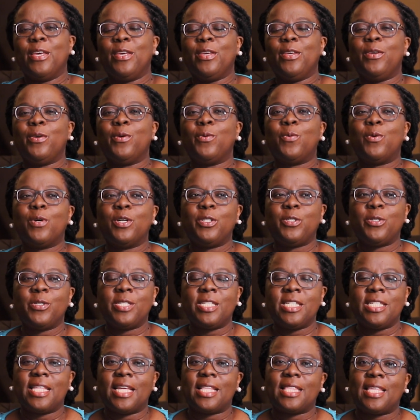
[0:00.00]
you want to
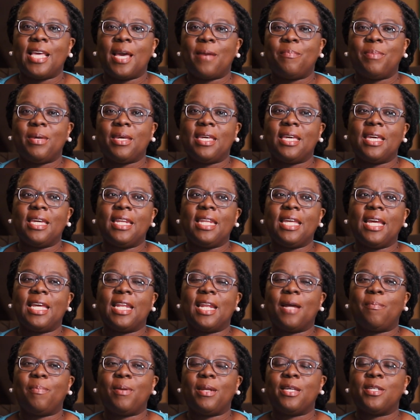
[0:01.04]
see that they are beginning
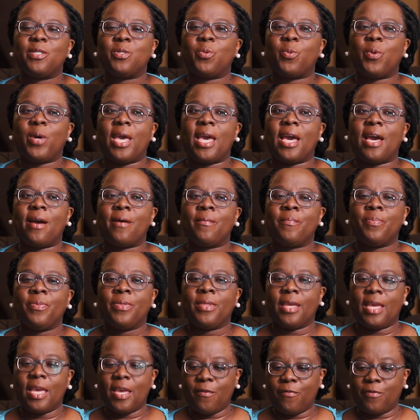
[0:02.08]
in a place where
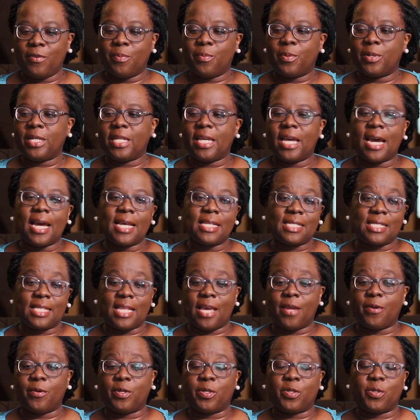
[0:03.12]
everybody has
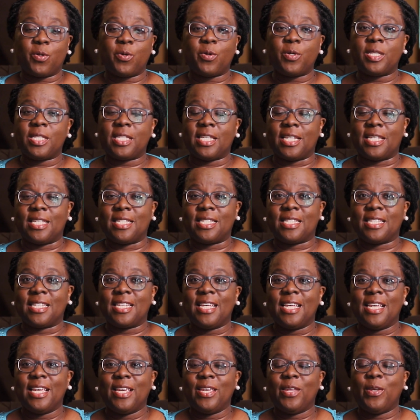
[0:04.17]
their resources.
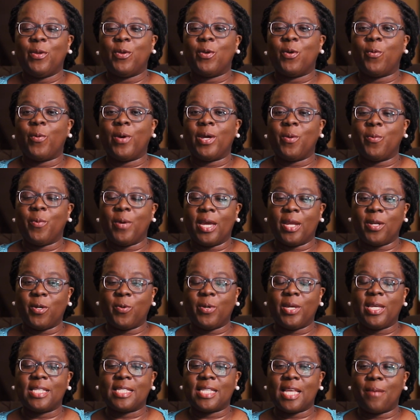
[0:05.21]
When we are
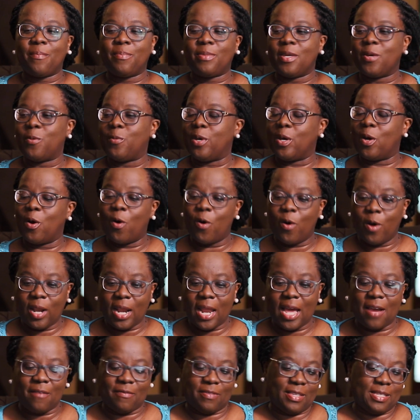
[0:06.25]
doing something, we all
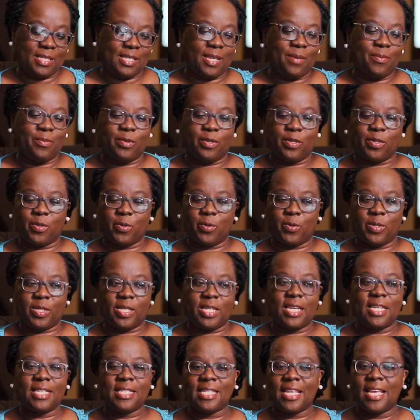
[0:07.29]
have the same
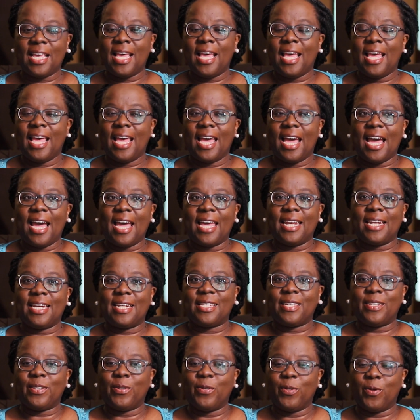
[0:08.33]
resources,
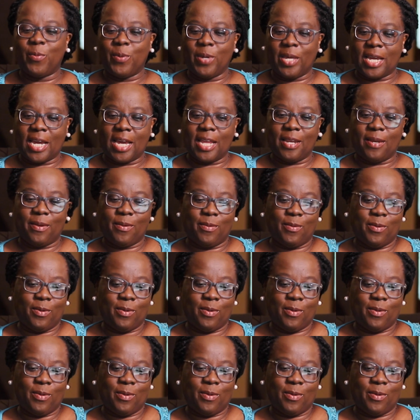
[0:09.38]
and we can